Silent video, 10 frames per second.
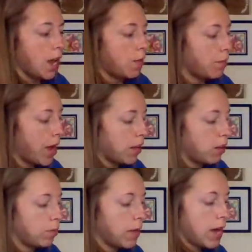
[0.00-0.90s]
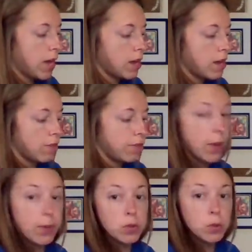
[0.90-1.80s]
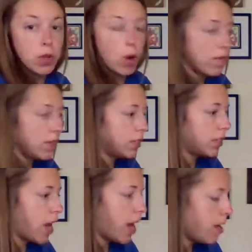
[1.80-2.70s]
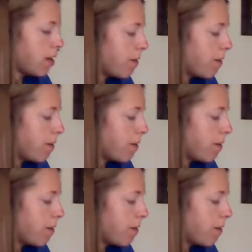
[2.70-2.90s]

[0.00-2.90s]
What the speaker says: my families would go on this side.